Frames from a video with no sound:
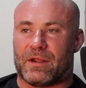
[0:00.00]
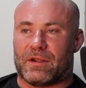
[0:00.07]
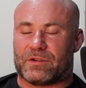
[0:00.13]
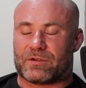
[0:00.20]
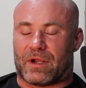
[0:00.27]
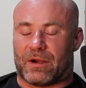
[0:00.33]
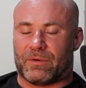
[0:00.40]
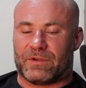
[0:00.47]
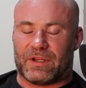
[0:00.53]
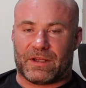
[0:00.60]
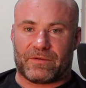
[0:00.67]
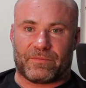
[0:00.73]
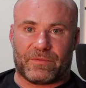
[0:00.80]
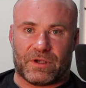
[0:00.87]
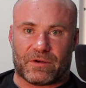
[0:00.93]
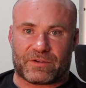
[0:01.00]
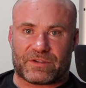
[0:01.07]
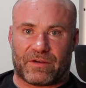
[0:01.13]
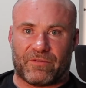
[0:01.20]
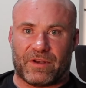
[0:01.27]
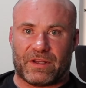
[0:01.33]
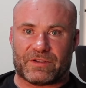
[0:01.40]
So I would take
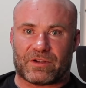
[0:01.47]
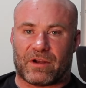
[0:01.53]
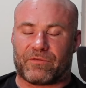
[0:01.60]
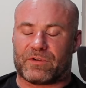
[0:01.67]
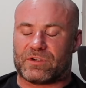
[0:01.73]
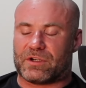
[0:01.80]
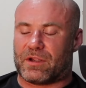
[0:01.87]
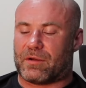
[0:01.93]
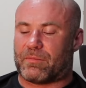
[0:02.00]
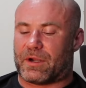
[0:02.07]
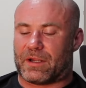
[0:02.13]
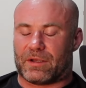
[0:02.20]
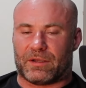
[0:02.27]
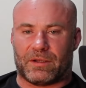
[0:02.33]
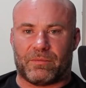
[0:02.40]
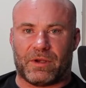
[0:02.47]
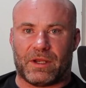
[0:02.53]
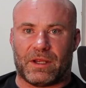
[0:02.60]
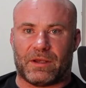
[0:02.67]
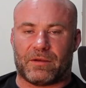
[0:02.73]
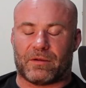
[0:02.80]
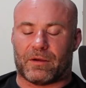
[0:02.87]
7 days off the gym. I'd
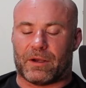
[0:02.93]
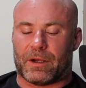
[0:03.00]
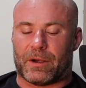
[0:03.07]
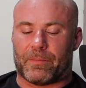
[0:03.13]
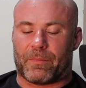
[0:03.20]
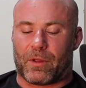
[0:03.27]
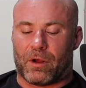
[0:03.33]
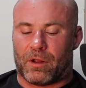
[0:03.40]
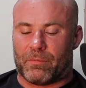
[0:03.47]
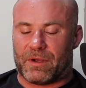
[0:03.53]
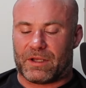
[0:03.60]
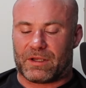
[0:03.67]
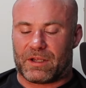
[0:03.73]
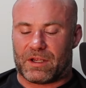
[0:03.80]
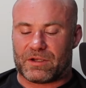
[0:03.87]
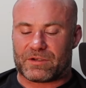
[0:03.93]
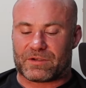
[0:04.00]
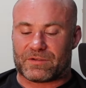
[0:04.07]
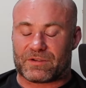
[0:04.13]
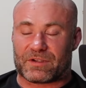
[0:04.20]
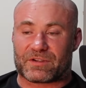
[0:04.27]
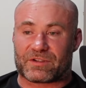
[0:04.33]
eliminate all
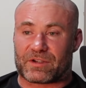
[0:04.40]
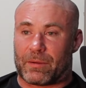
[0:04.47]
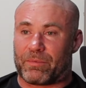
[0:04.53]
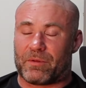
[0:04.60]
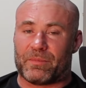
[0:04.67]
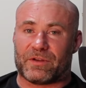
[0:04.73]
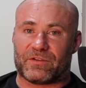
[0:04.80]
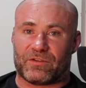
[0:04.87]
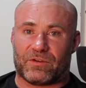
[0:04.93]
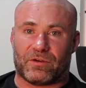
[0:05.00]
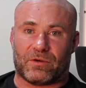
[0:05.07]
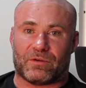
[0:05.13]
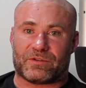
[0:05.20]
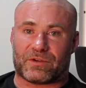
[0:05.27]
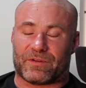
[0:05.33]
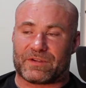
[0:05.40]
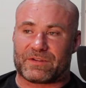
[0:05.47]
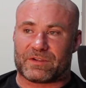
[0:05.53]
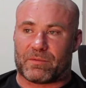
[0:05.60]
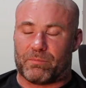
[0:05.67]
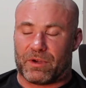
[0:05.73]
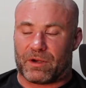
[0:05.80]
medications, supplements too. So this
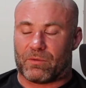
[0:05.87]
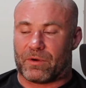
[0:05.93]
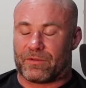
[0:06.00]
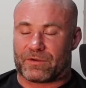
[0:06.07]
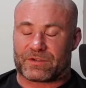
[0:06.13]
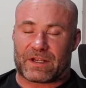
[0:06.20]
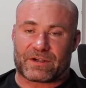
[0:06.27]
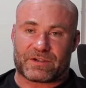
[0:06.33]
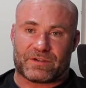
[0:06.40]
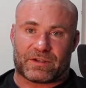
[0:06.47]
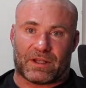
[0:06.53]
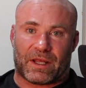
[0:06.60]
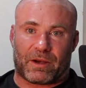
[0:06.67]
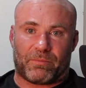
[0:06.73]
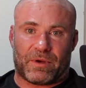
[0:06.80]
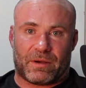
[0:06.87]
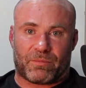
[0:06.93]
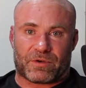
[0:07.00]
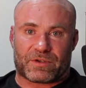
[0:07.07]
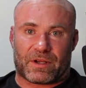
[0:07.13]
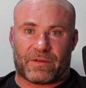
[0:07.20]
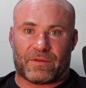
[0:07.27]
is a big one. There's actually a lot of
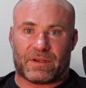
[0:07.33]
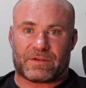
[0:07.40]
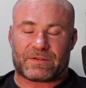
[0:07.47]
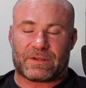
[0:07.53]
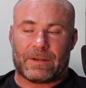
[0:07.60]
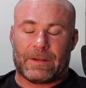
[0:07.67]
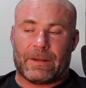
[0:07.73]
papers on this.